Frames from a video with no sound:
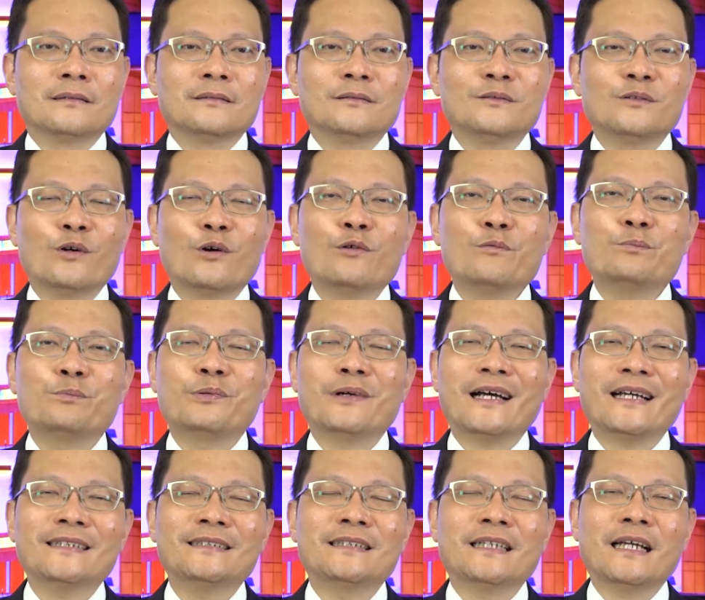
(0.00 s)
No
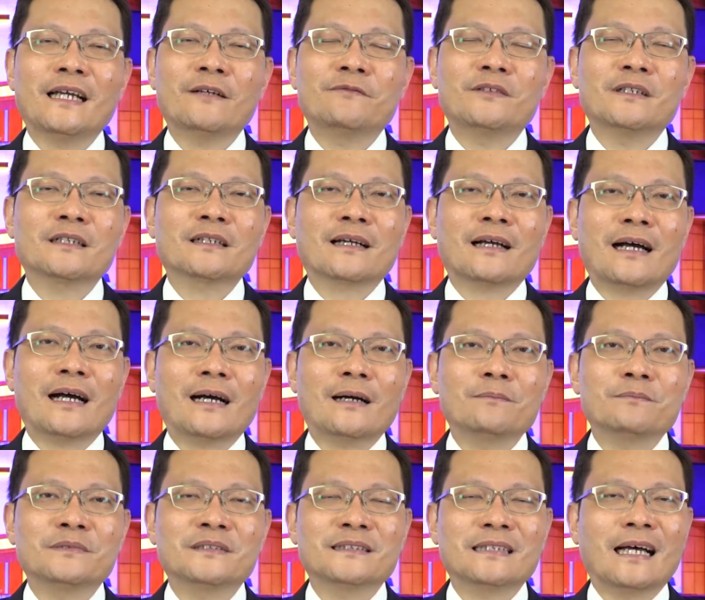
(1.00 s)
bride ever
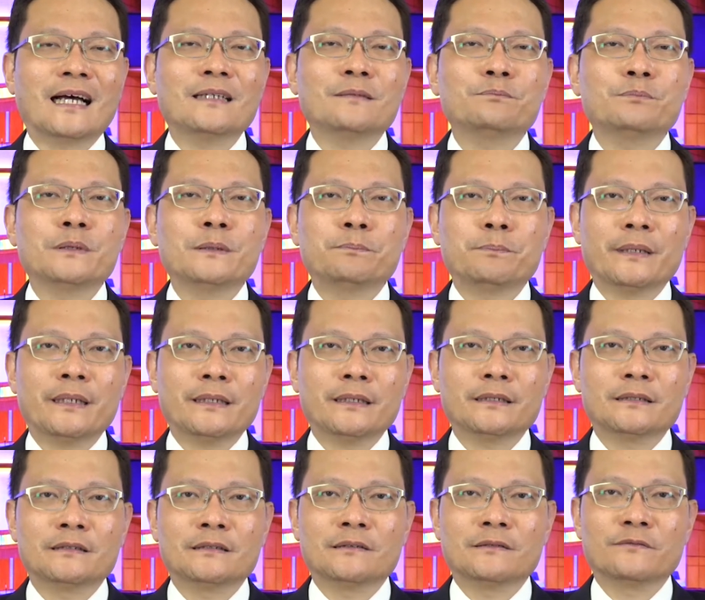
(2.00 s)
comes
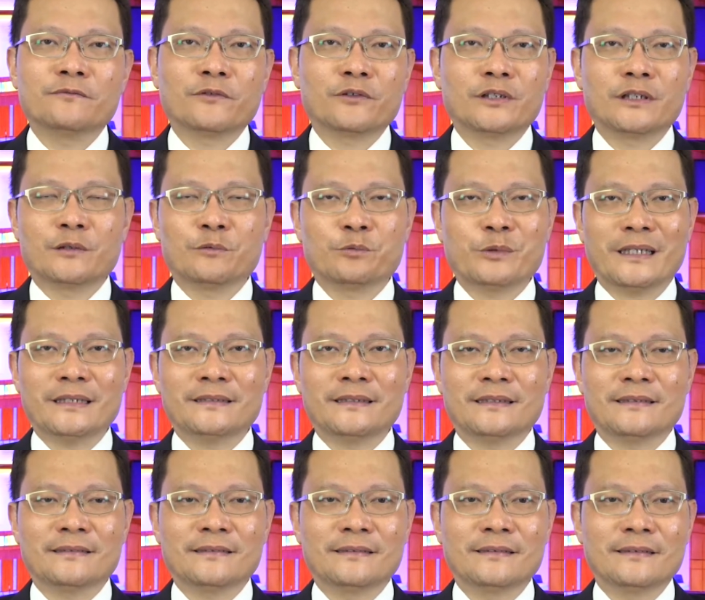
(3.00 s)
unprepared for her
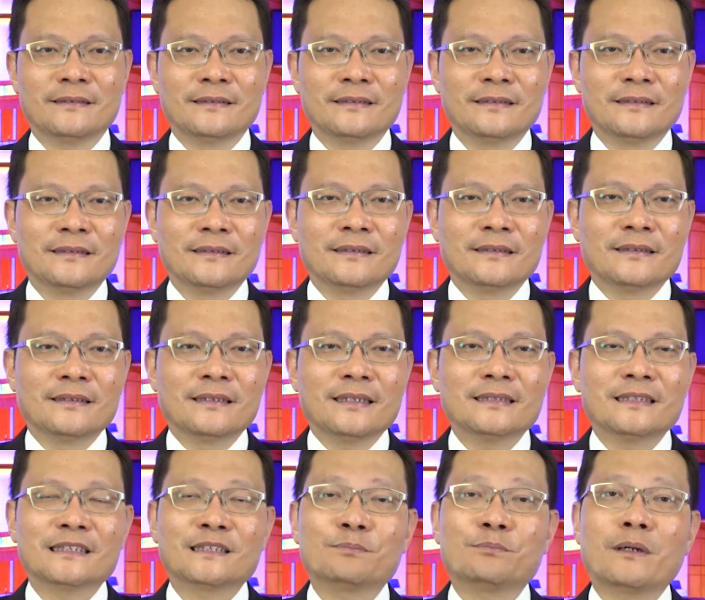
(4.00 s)
wedding.
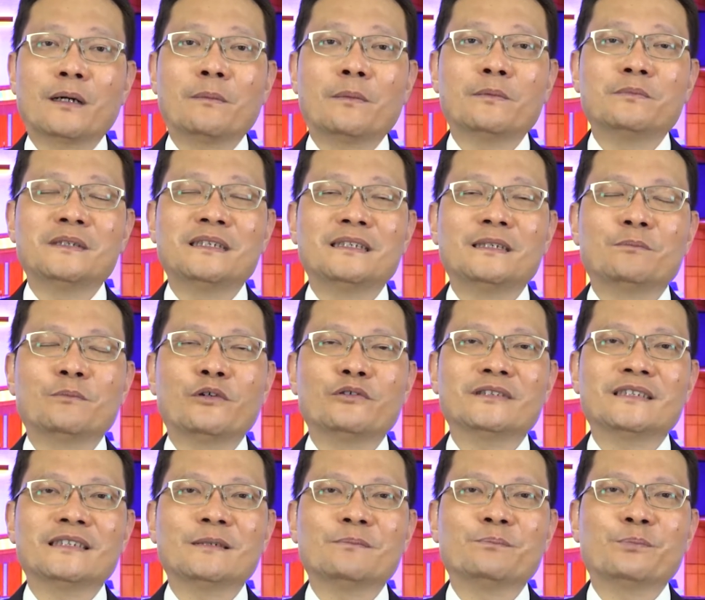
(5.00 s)
It is probably the
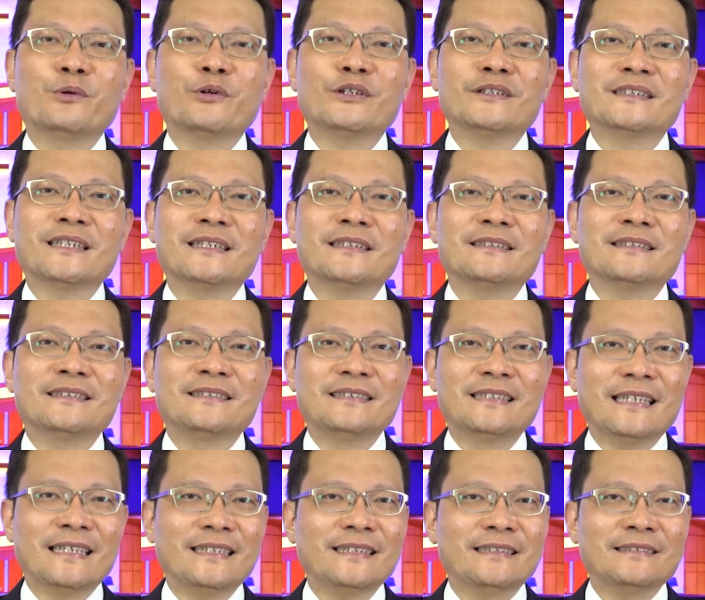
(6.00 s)
most important
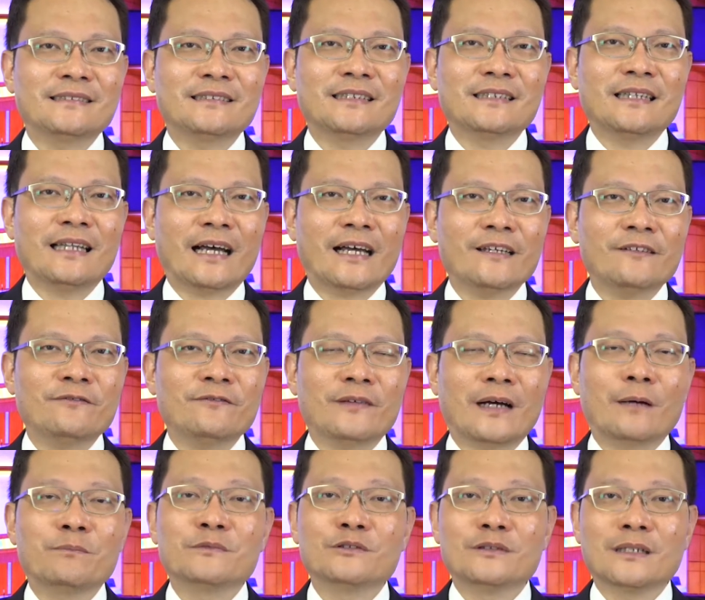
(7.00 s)
day in her life
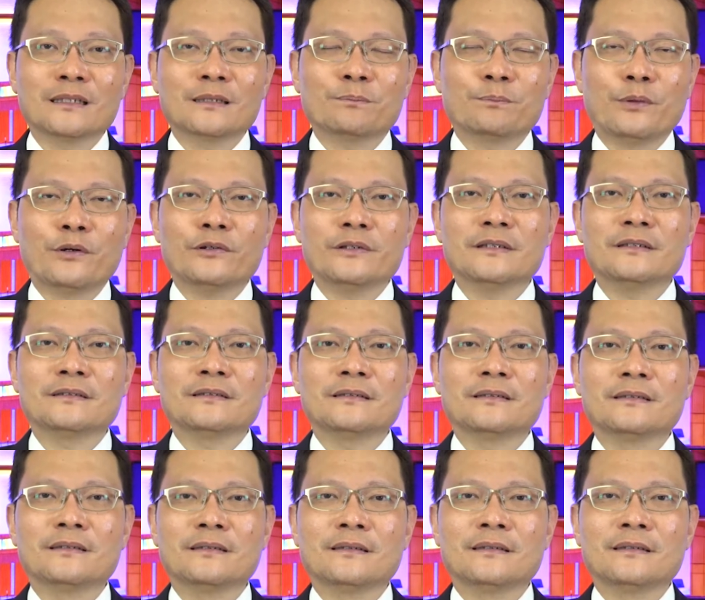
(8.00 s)
up to that point.